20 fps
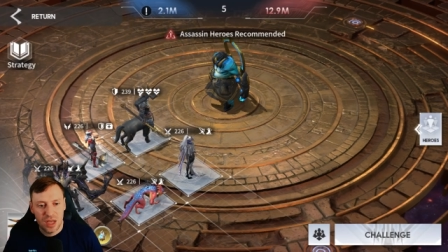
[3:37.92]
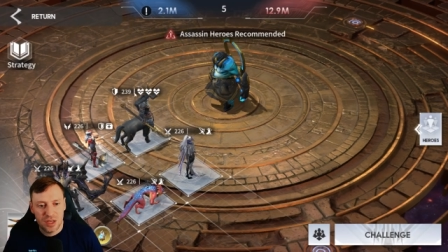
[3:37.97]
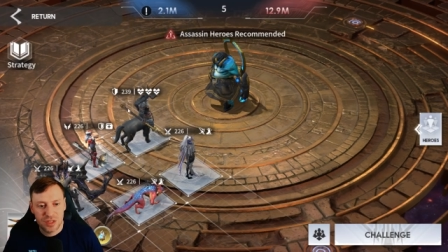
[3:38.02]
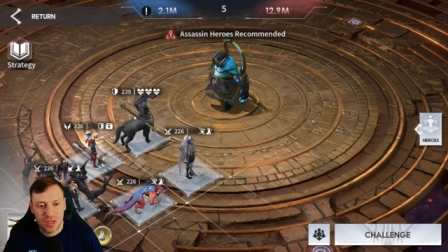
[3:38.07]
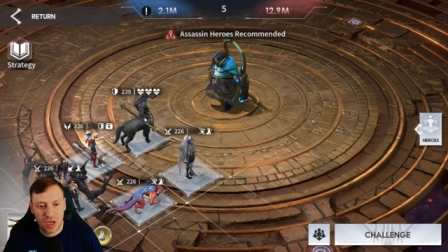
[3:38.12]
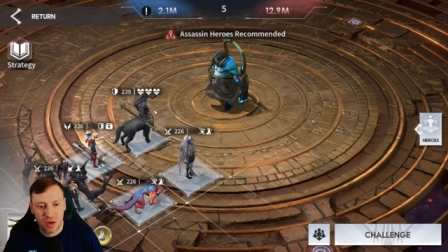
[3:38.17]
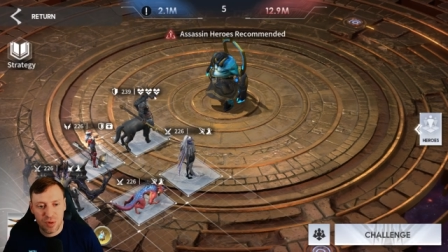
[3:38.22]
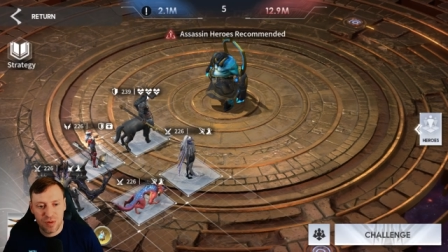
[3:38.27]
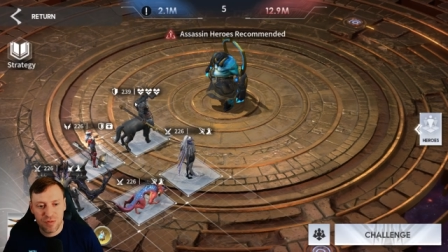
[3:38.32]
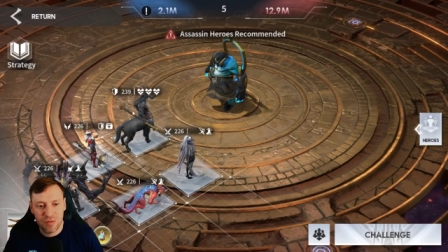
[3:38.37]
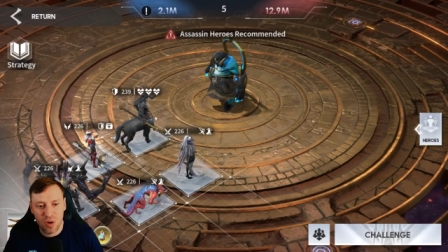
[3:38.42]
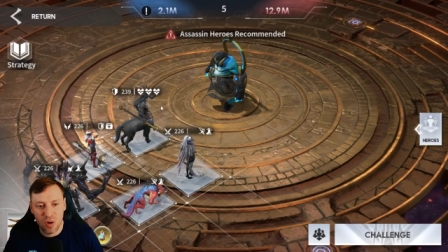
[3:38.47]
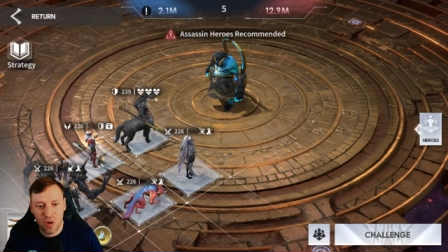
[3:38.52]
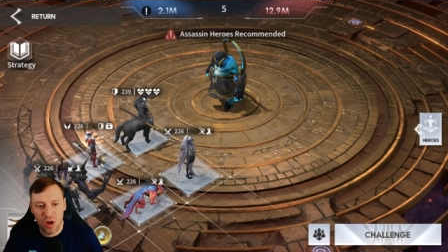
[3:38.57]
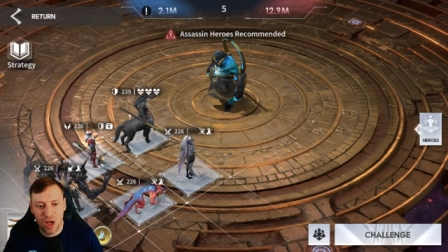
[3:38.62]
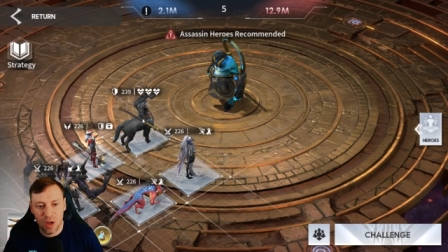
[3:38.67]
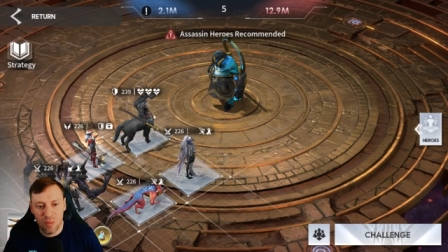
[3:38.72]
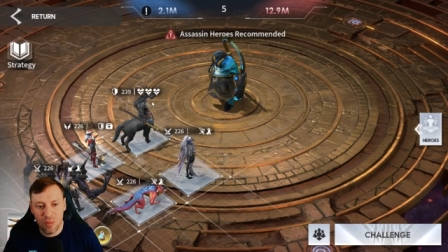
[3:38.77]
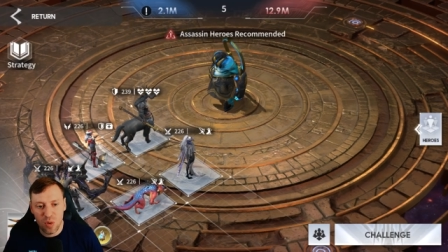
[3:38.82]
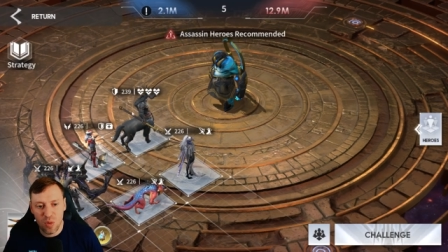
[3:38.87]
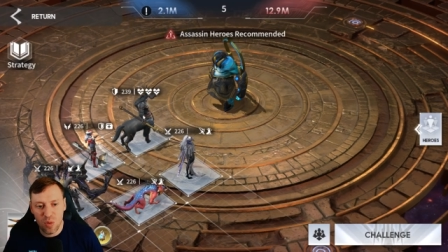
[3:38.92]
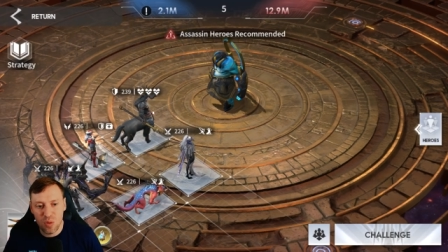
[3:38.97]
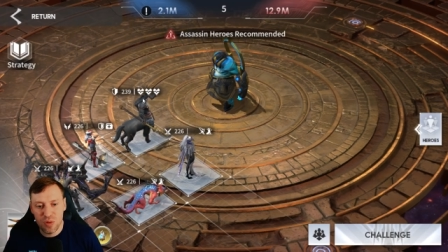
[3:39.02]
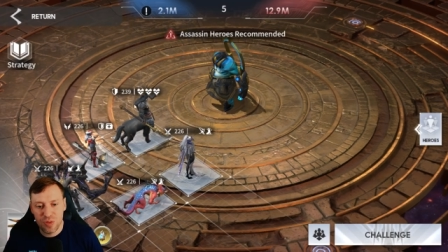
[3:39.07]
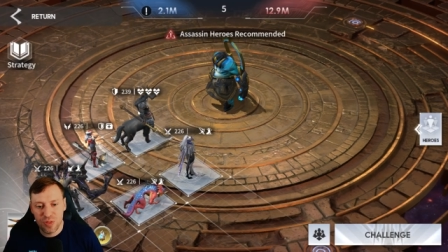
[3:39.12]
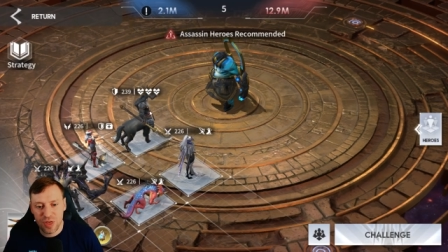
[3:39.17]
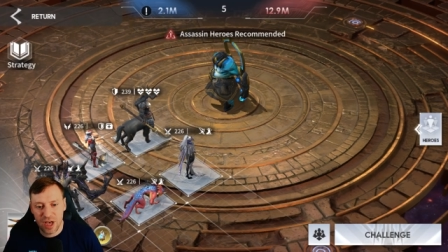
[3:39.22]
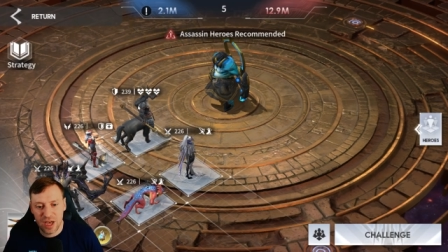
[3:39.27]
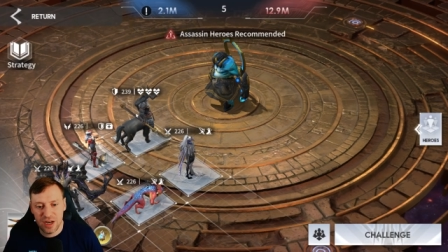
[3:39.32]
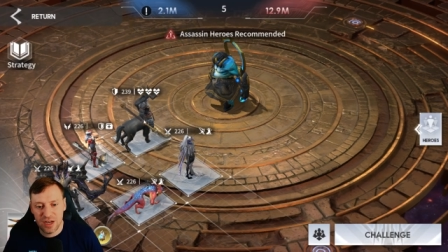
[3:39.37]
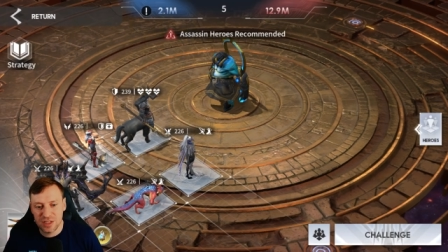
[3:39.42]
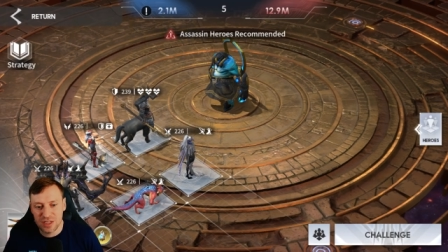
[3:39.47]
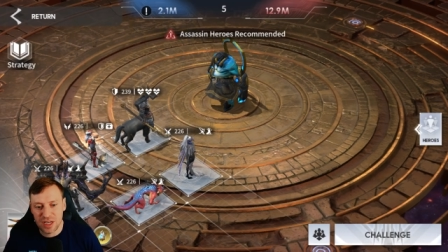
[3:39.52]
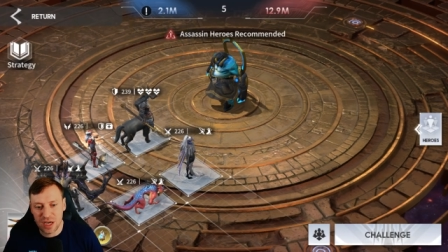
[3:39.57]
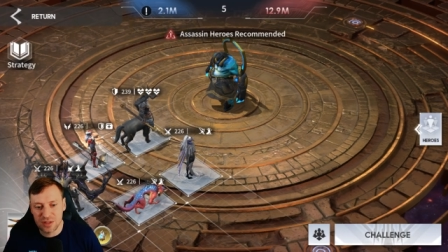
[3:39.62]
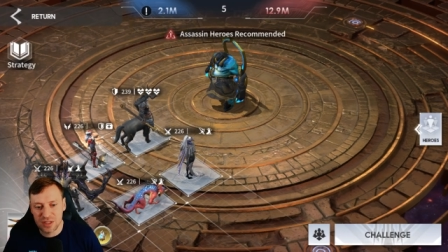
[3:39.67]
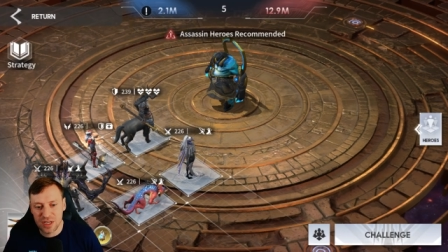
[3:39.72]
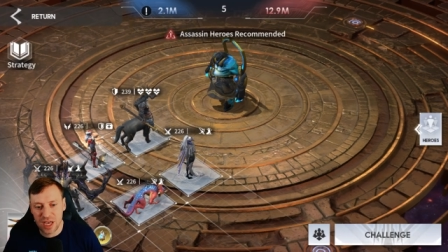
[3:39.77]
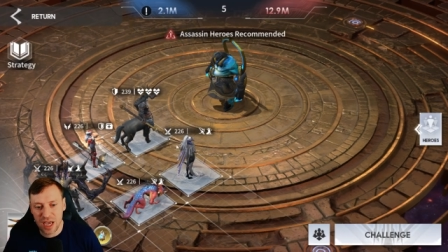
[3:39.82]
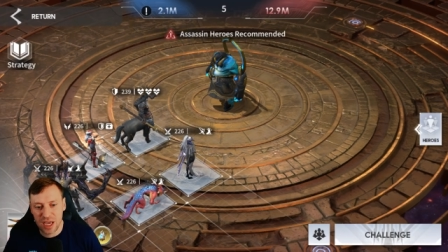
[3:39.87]
So we've got um, Orhan as
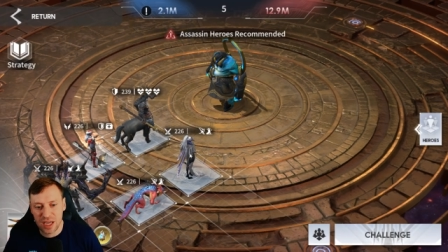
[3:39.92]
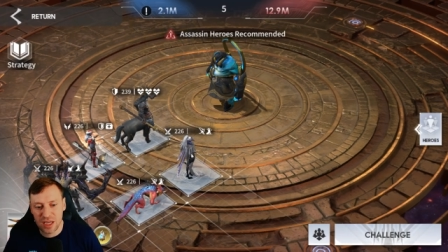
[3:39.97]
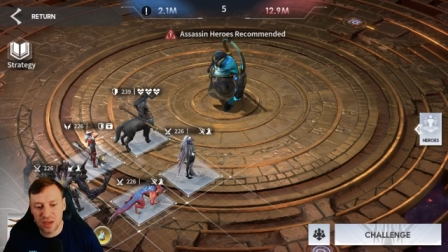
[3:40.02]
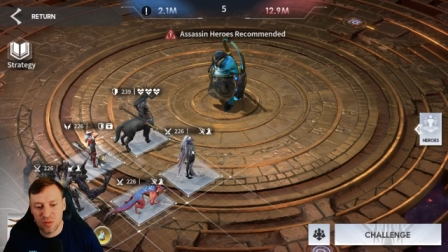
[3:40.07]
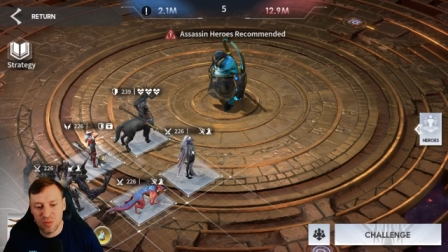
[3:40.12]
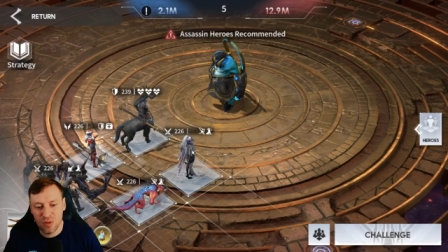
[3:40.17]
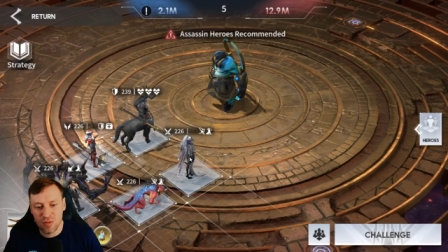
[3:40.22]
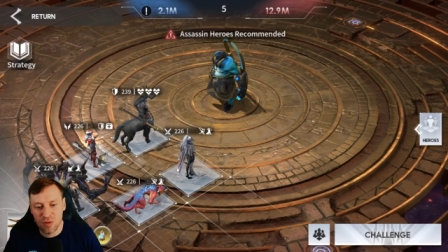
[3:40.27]
our tank.